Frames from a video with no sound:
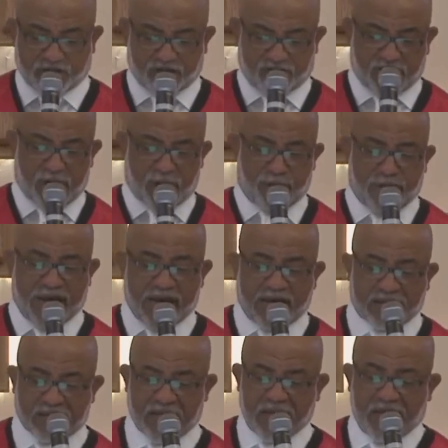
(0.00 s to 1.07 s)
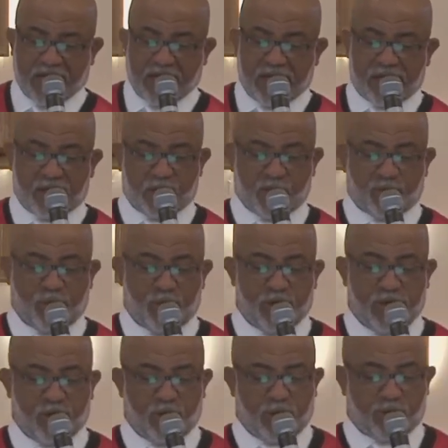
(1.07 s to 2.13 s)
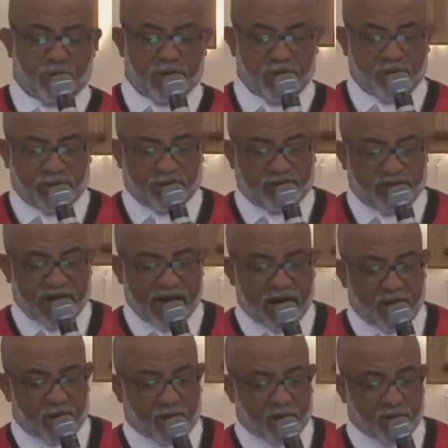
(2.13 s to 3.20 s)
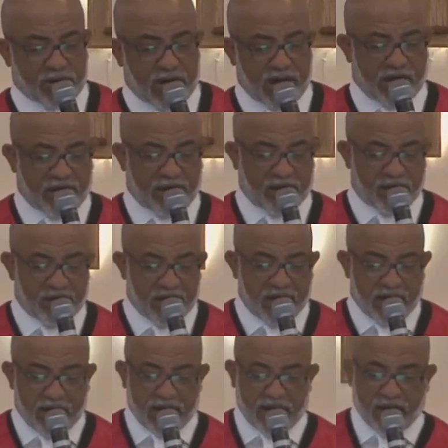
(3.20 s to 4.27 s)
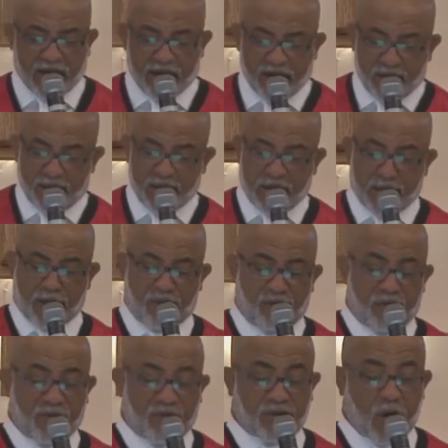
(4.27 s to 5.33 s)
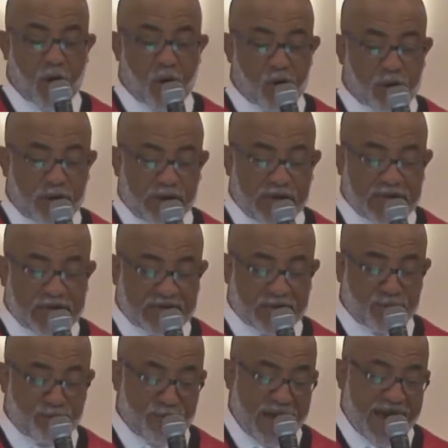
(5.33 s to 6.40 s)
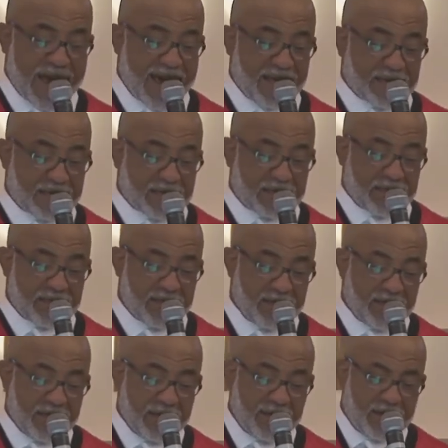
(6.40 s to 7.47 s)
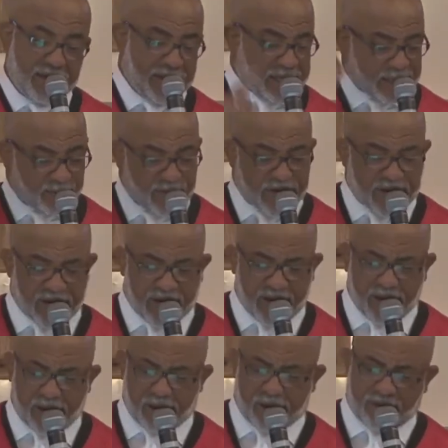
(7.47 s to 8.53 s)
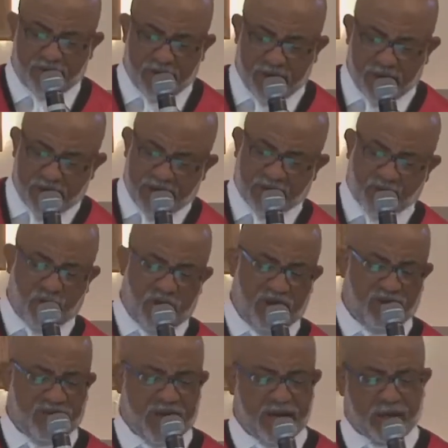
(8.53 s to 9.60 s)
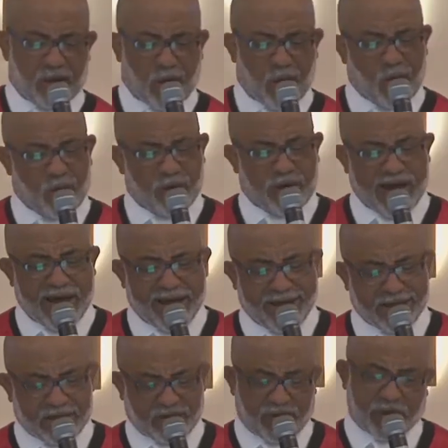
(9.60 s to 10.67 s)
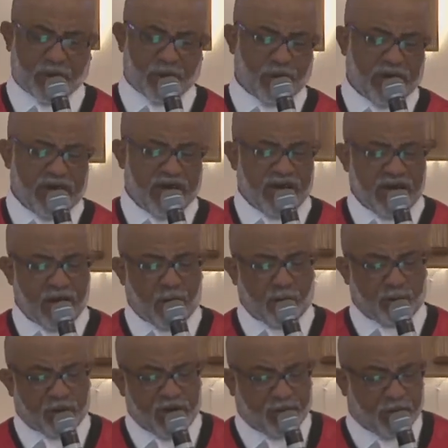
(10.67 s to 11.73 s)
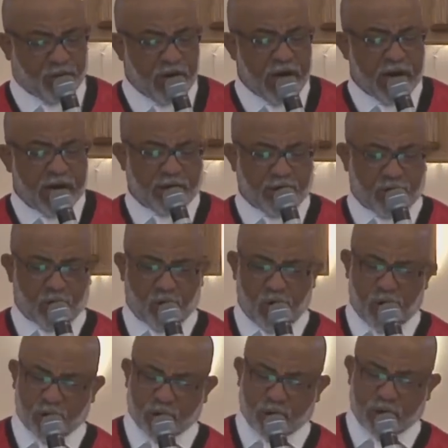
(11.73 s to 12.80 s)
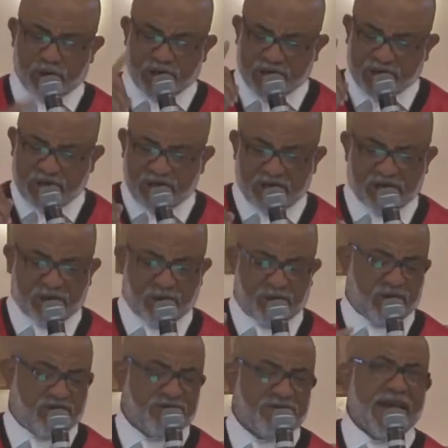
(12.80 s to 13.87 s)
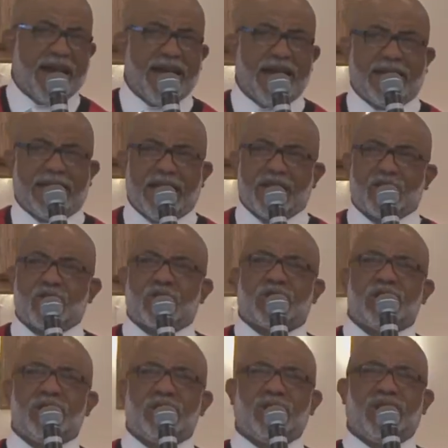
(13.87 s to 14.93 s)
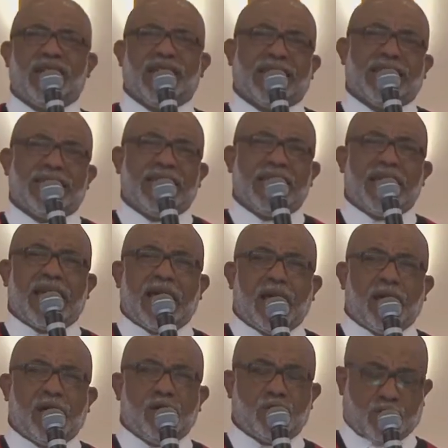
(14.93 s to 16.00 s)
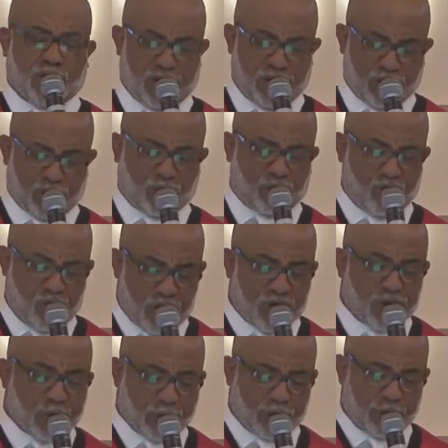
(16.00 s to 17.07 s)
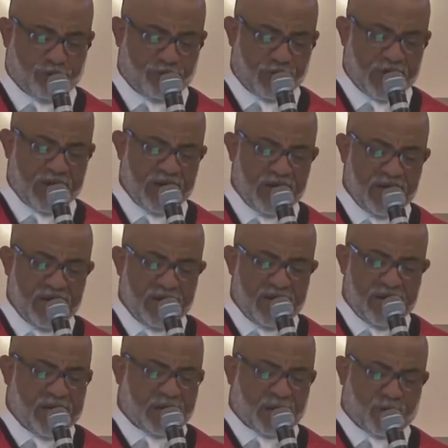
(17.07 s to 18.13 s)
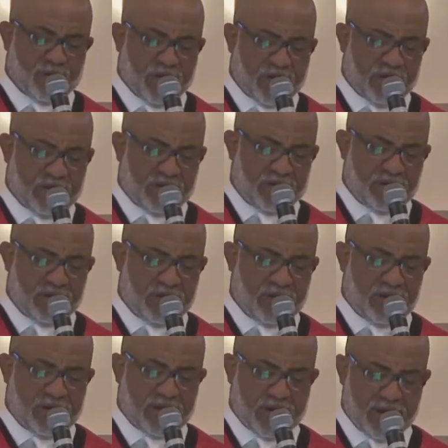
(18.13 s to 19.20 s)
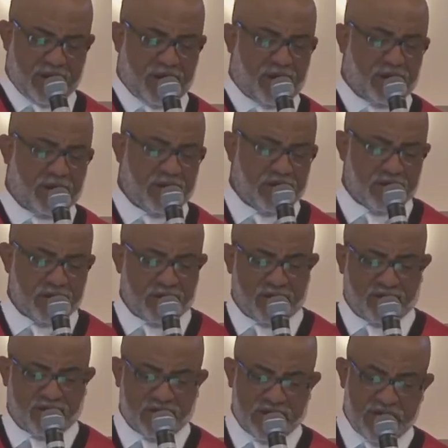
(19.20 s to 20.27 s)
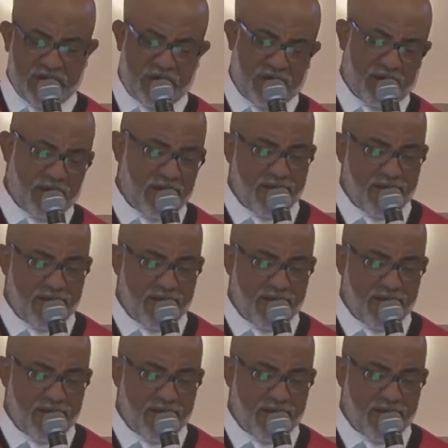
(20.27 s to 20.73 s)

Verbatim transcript: of our masks to the point where people have now created a, a fogless mask. It's been a hell of a year as we have had to hold hands virtually and help people to cross the digital divide and still engage in true worship. It's been a hell of a year.